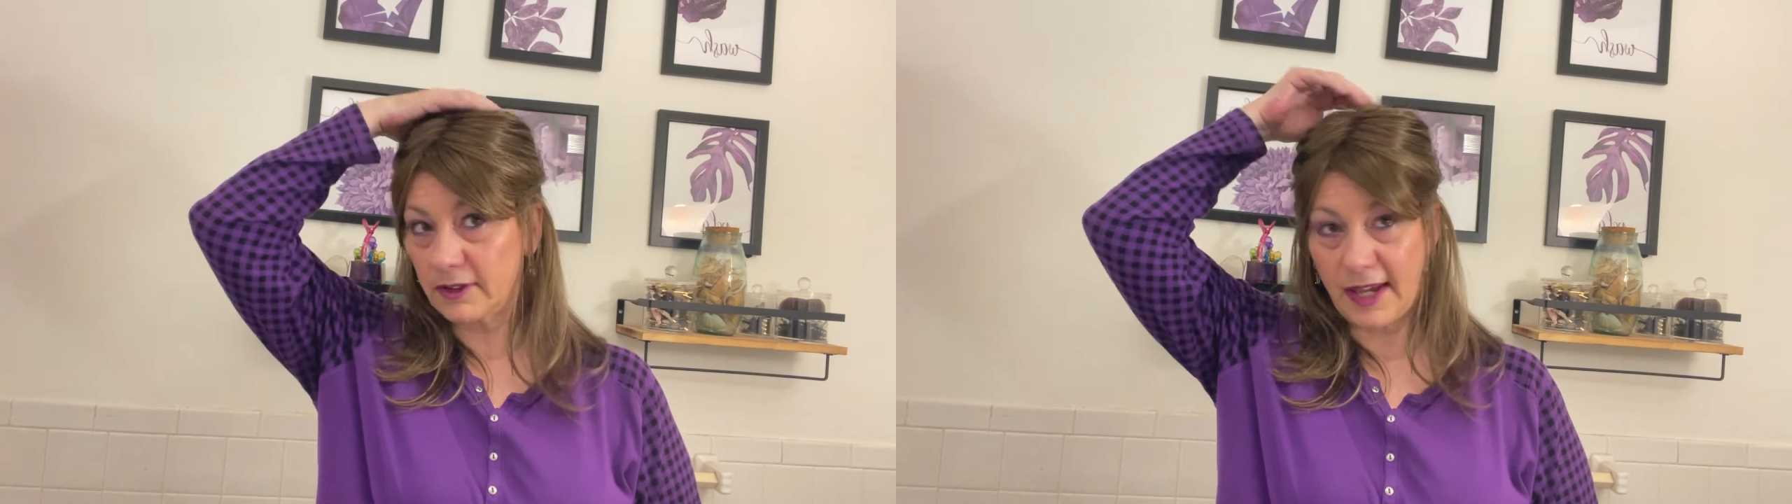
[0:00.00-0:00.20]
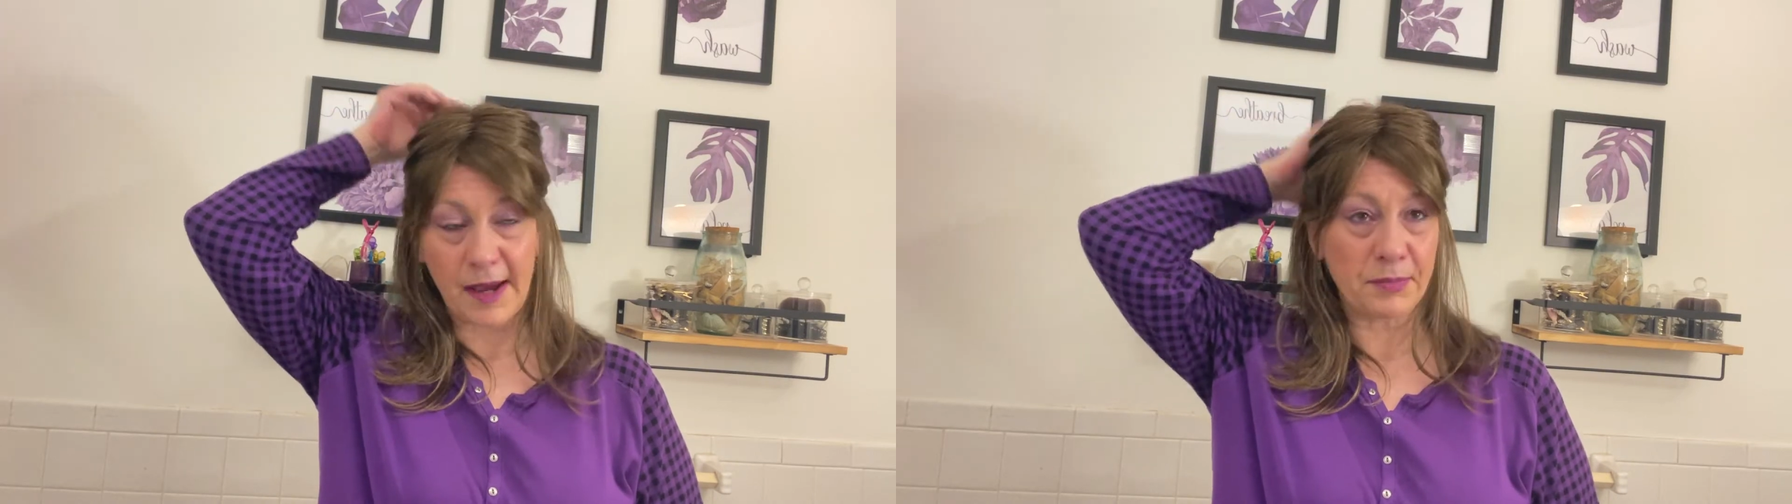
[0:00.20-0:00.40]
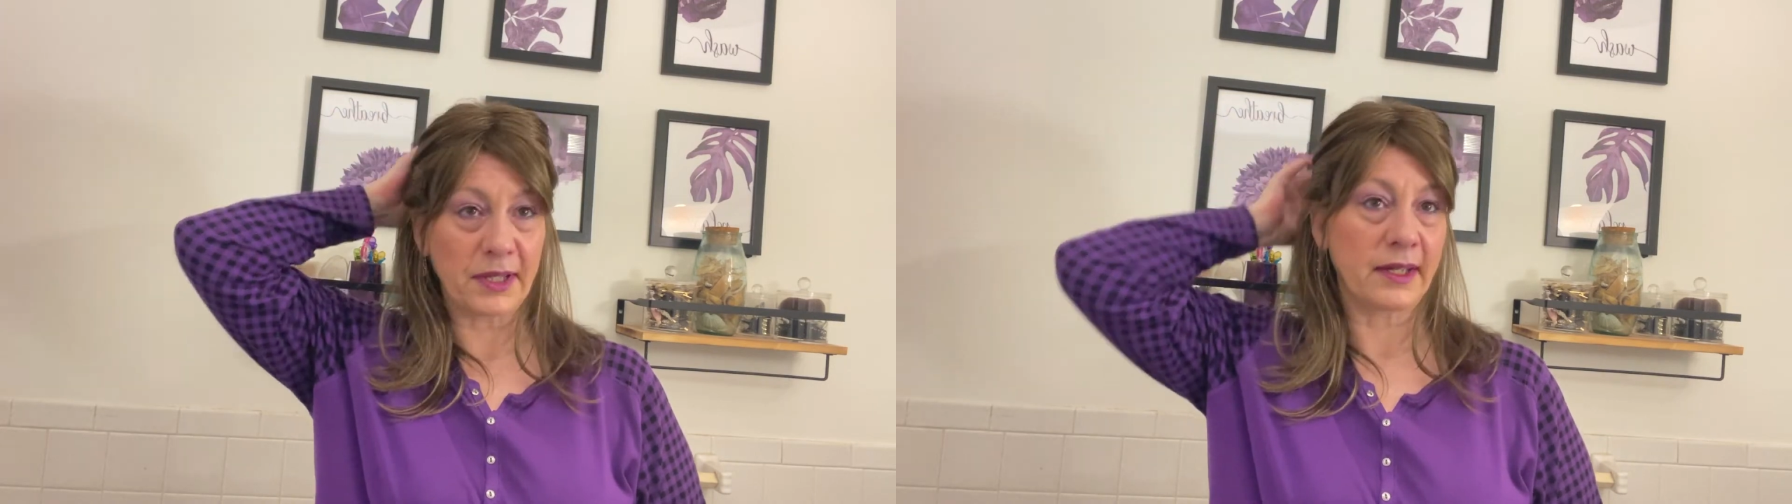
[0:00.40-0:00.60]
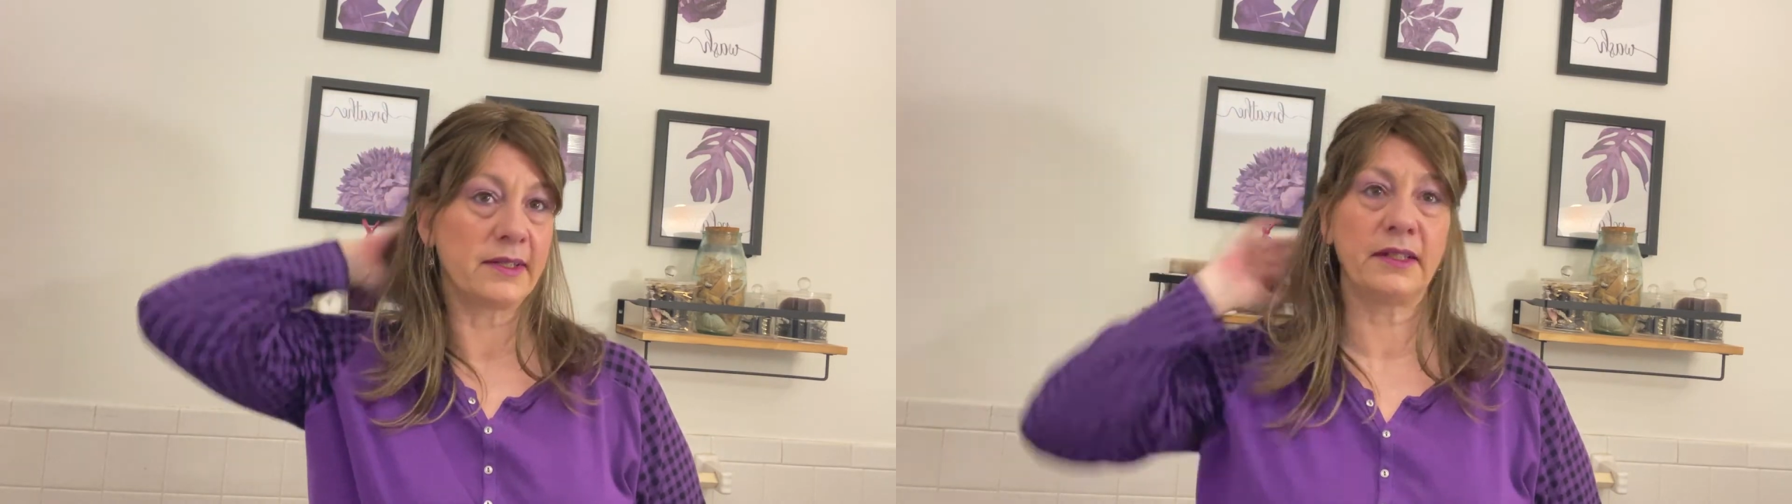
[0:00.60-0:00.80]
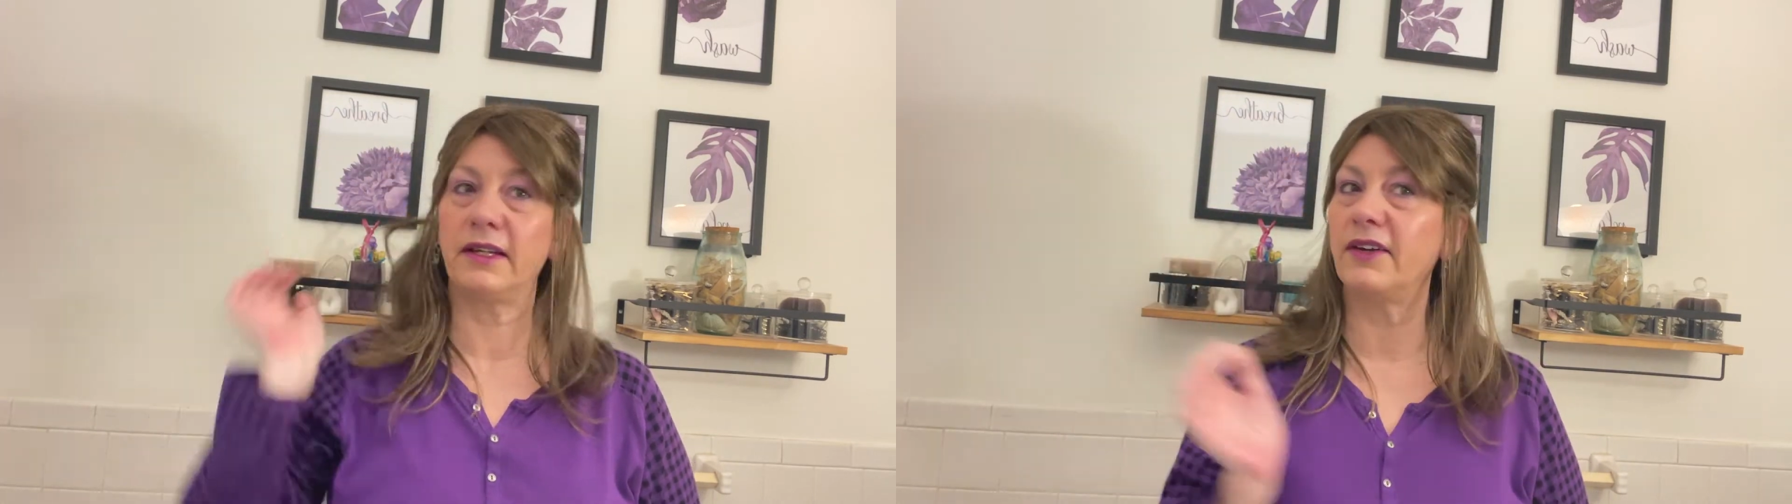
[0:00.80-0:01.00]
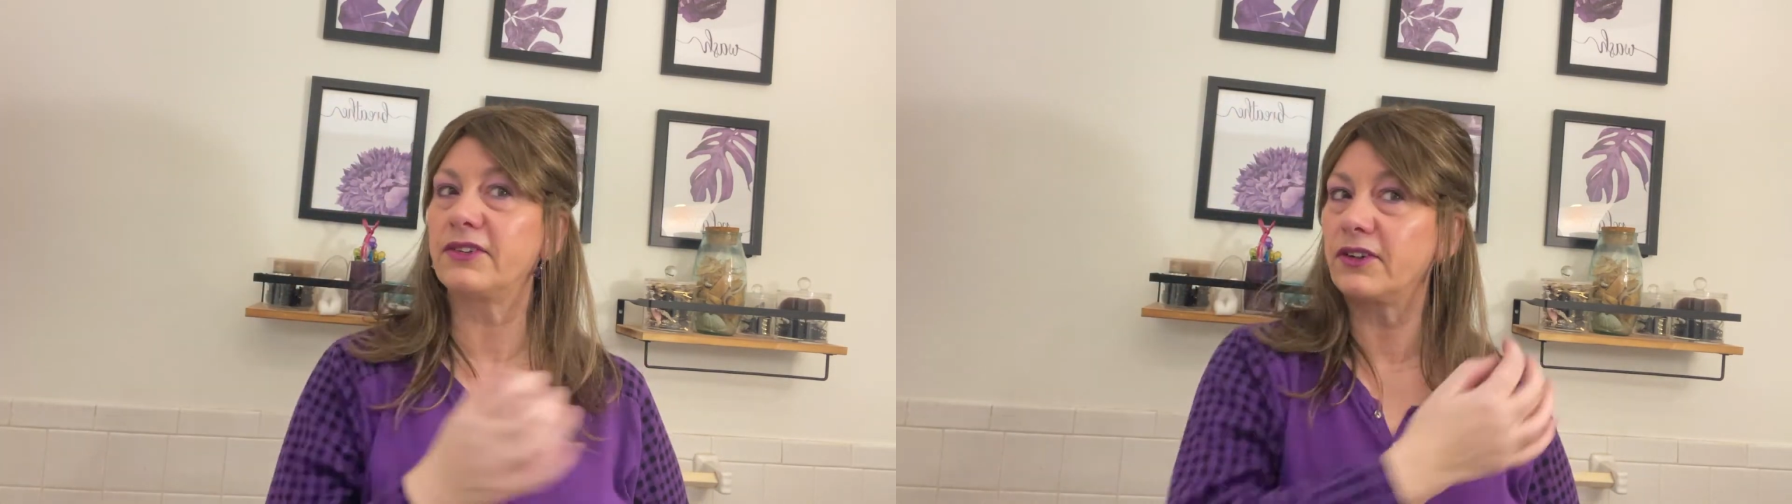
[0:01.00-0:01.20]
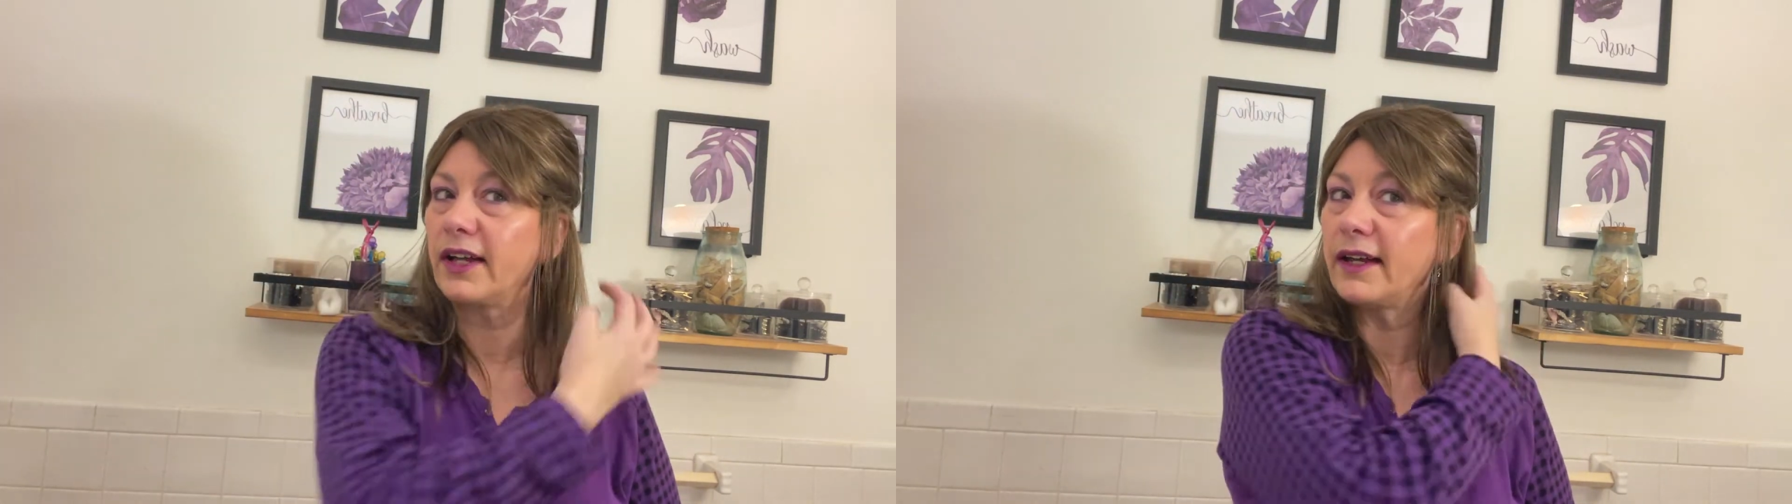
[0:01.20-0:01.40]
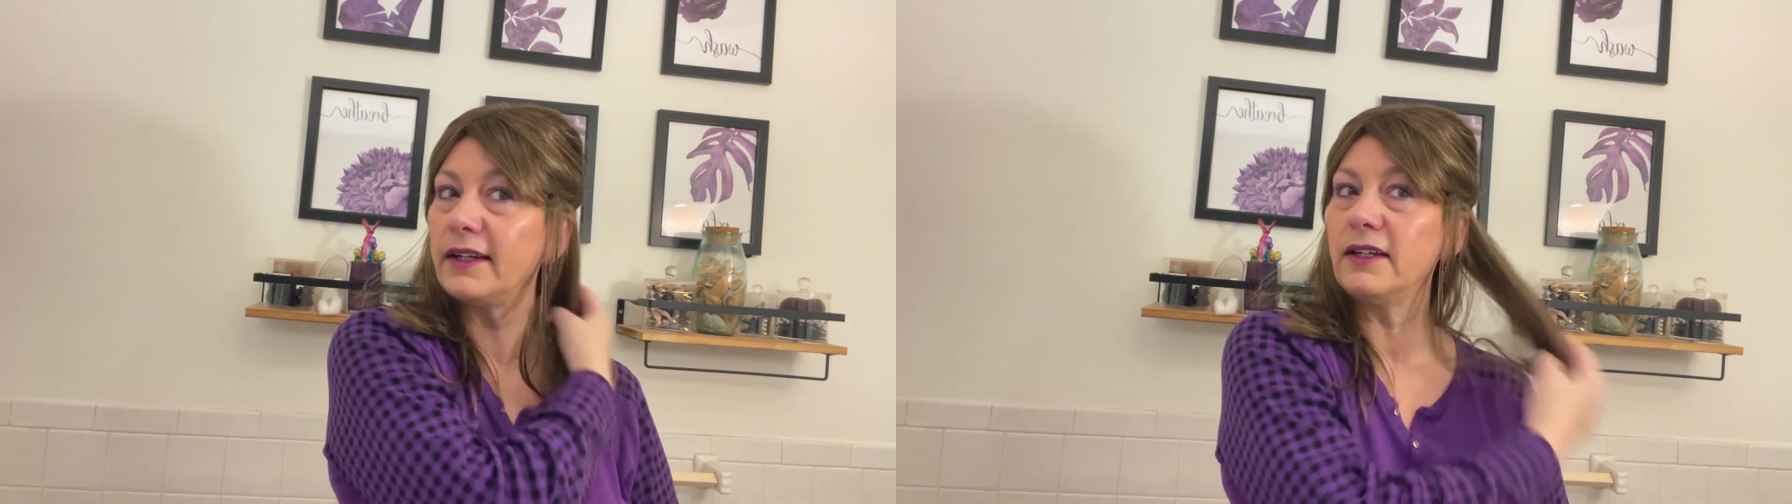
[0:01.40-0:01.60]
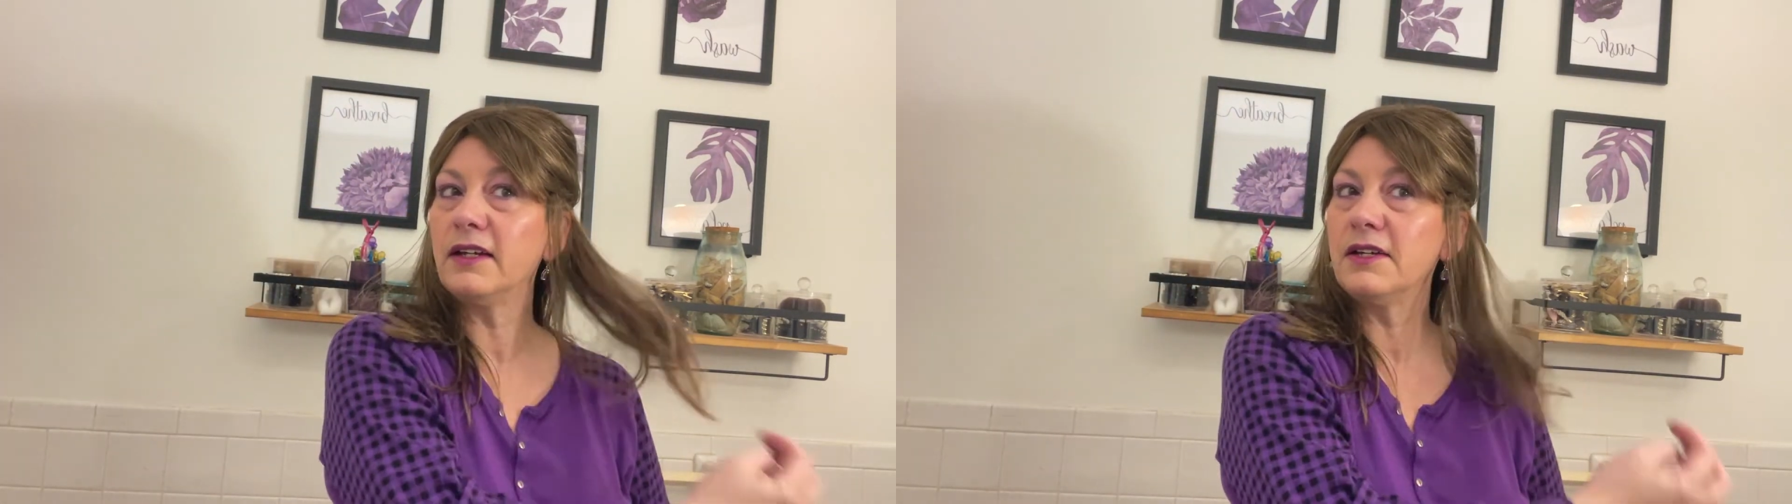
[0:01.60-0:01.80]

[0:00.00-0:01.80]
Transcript: gap like I did yesterday.